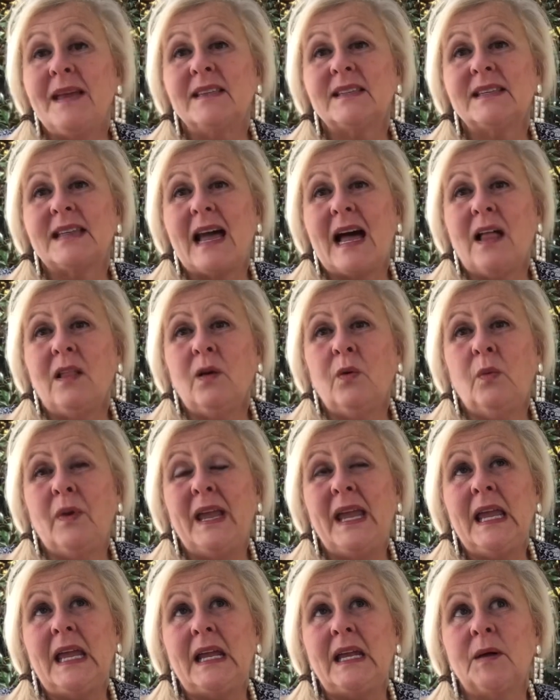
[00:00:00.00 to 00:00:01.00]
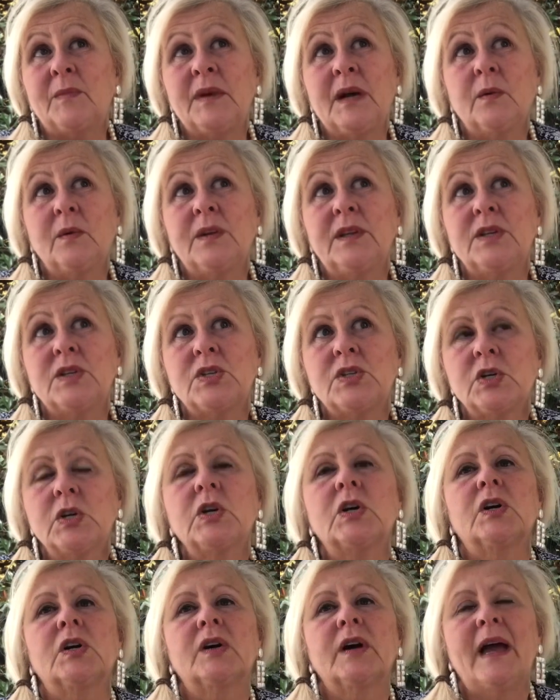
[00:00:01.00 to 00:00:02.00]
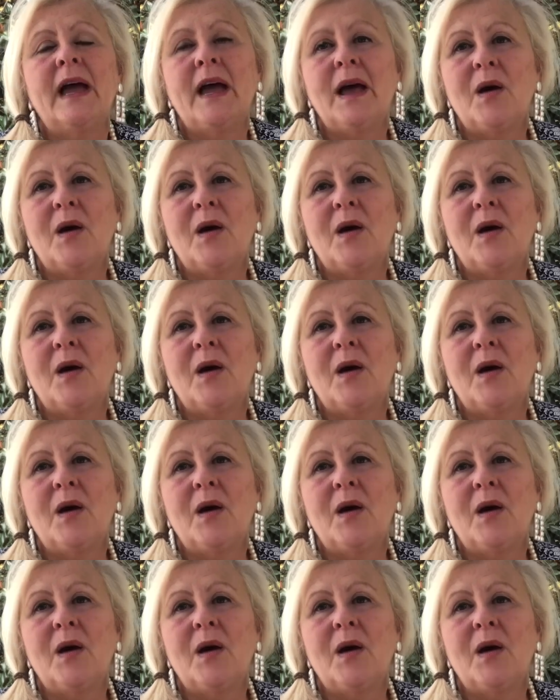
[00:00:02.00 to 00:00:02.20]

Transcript: it's Halloween, I'm not really sure,